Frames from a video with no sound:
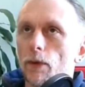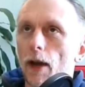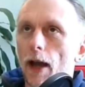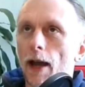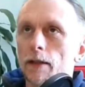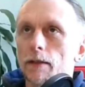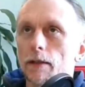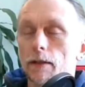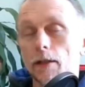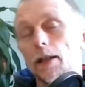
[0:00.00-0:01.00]
as
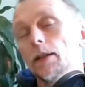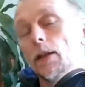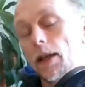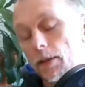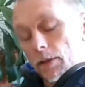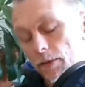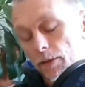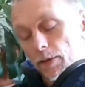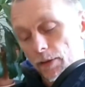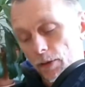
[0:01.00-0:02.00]
certainly and
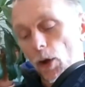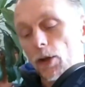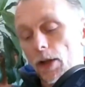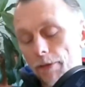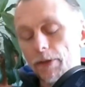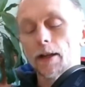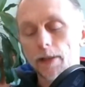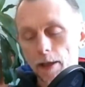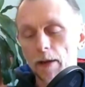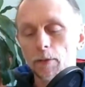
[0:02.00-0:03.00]
everything I
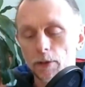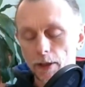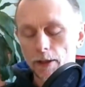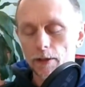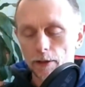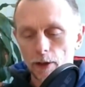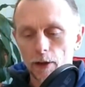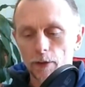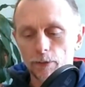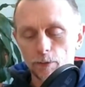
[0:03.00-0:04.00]
say about music is kind
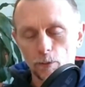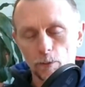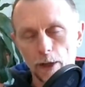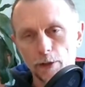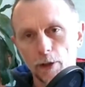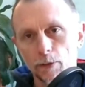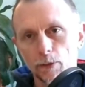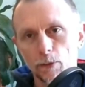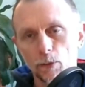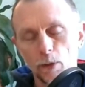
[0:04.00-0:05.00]
of based on
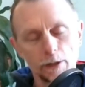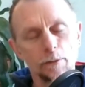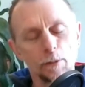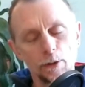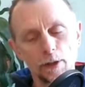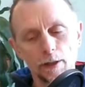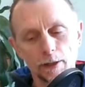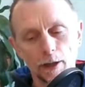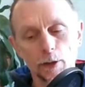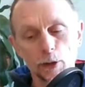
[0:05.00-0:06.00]
Western music, because I
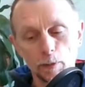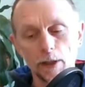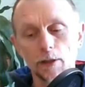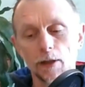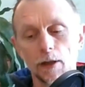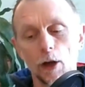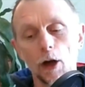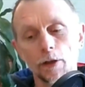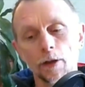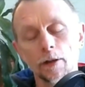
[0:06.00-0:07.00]
can't speak to
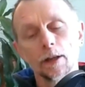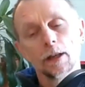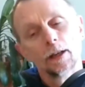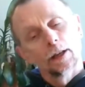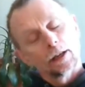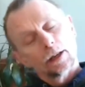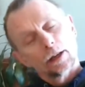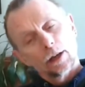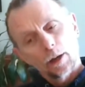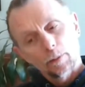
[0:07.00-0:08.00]
other
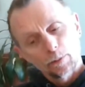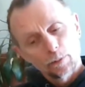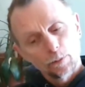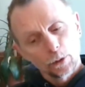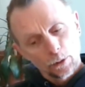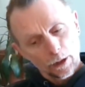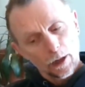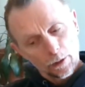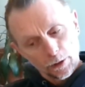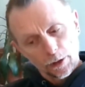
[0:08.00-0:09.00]
music
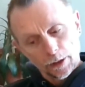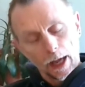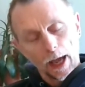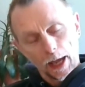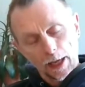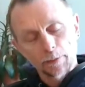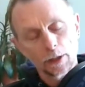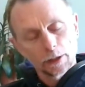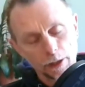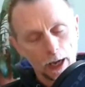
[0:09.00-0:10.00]
cultures as
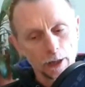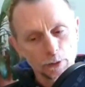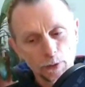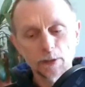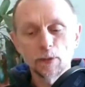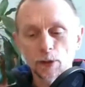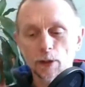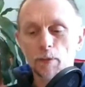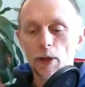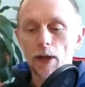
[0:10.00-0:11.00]
much as Western music,
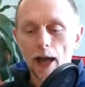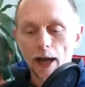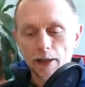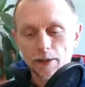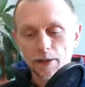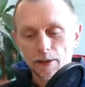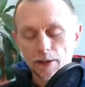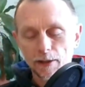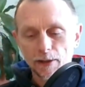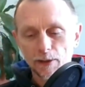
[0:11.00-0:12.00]
but as
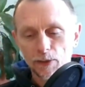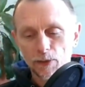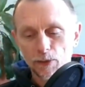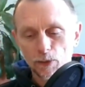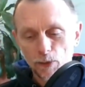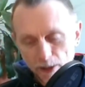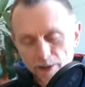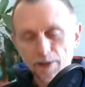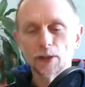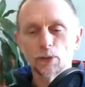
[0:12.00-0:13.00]

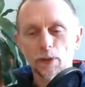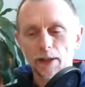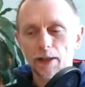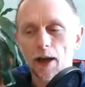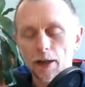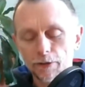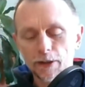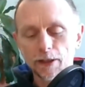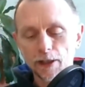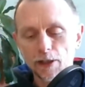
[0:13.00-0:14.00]
Westerners, we're kind of
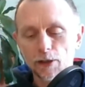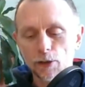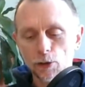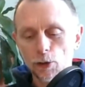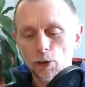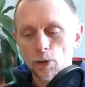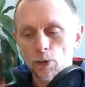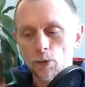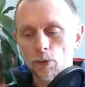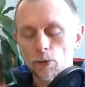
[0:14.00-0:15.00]
conditioned
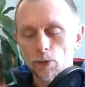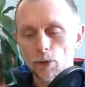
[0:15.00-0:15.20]
to